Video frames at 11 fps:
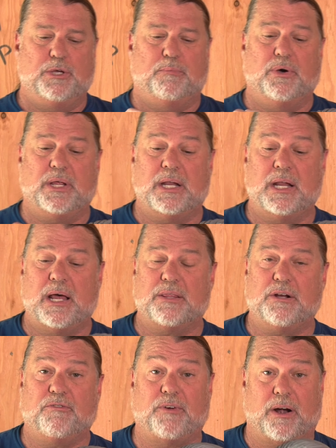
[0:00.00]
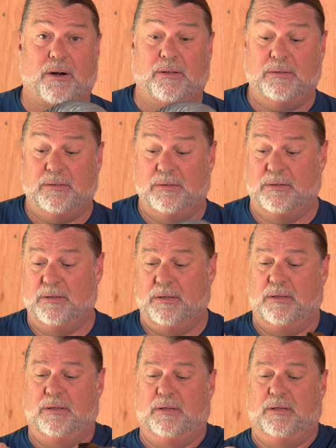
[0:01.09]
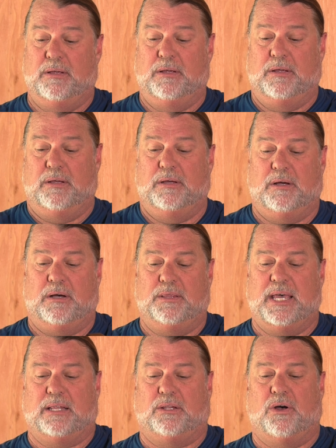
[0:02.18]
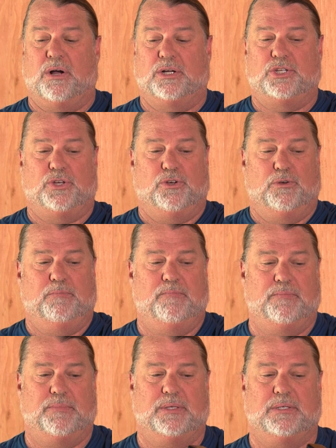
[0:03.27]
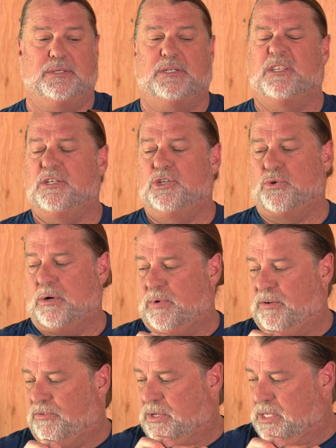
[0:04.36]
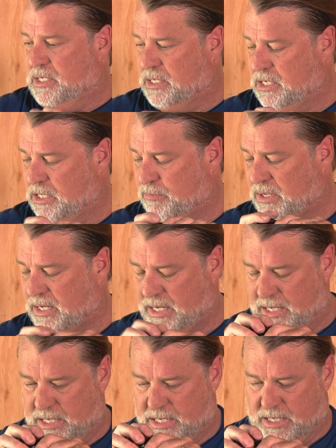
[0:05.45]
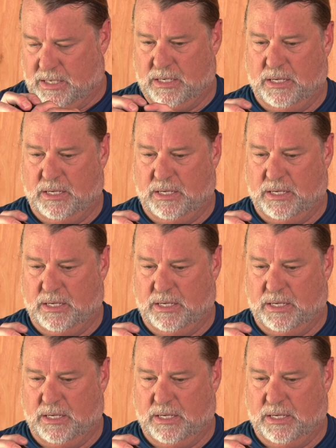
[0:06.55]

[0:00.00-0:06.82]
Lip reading: you put in another ferrule on that long tube. This is just the short one for this display here.